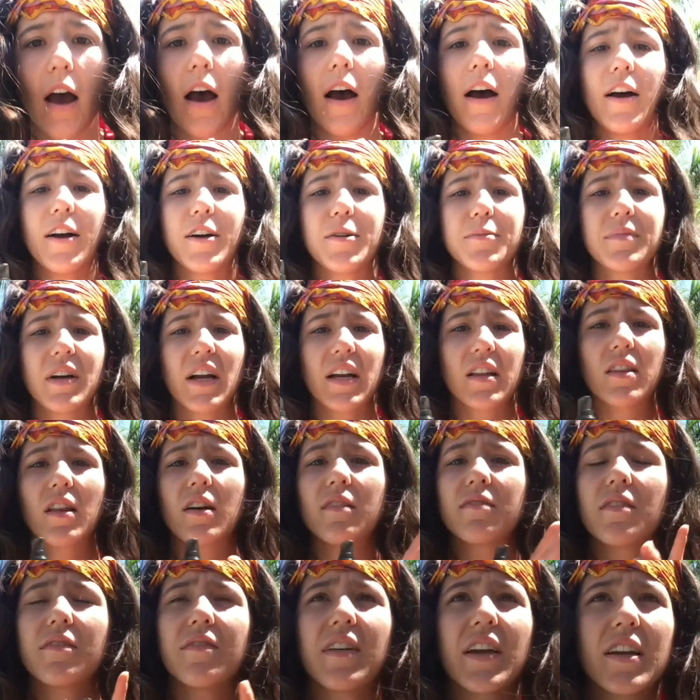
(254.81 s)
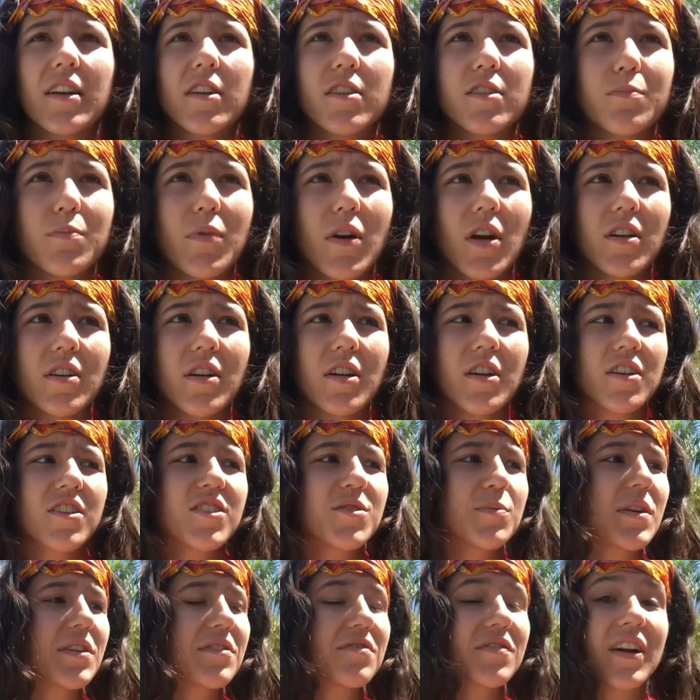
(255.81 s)
I love Aveda's
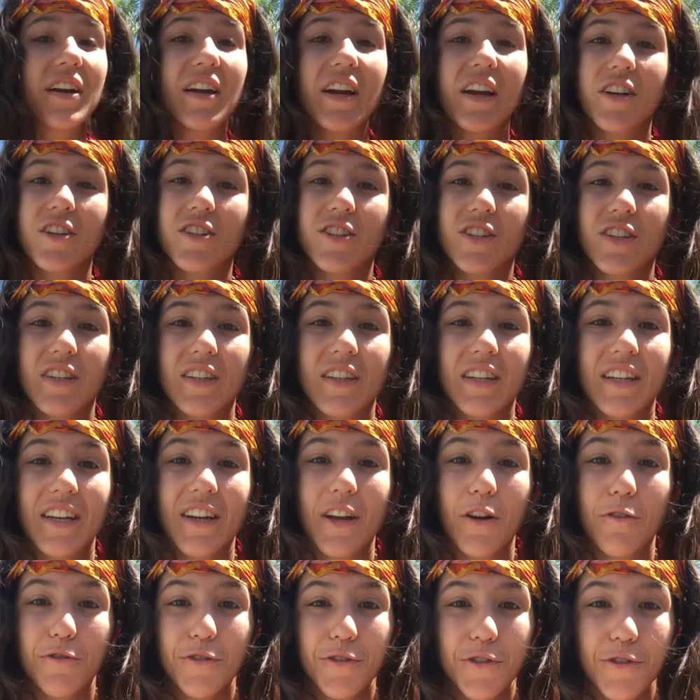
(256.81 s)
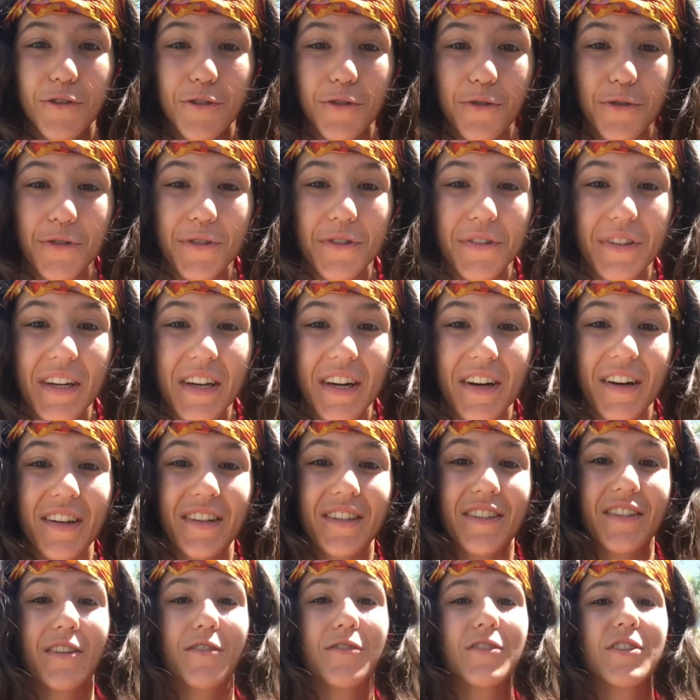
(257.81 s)
products. My friend actually goes to school there,
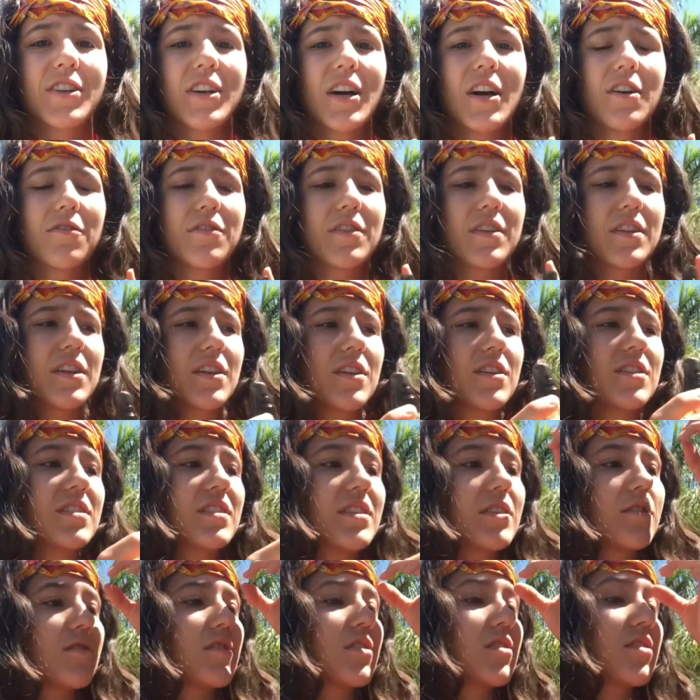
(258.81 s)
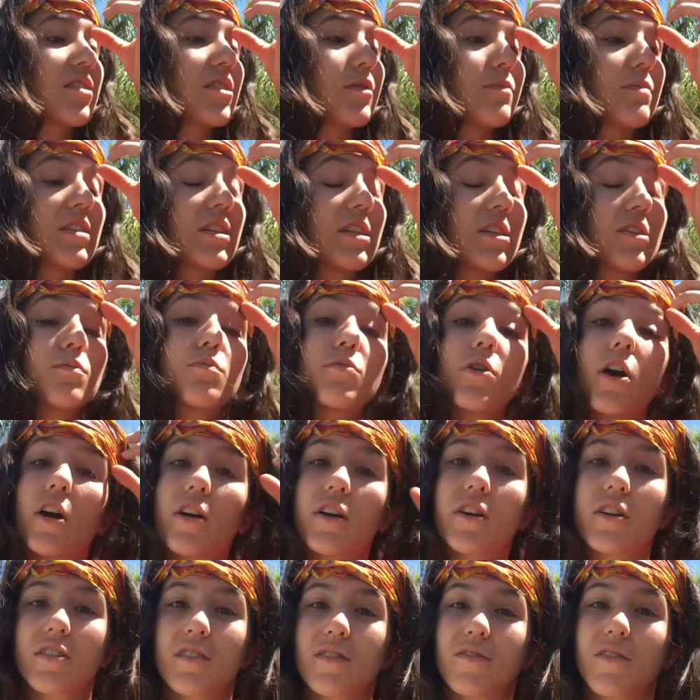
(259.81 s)
and so she got really good deals on some of these
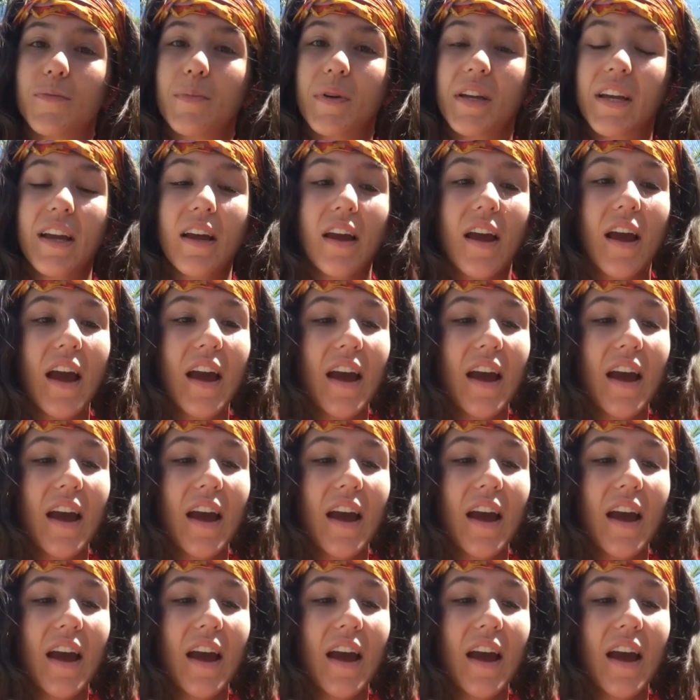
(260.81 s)
products for me.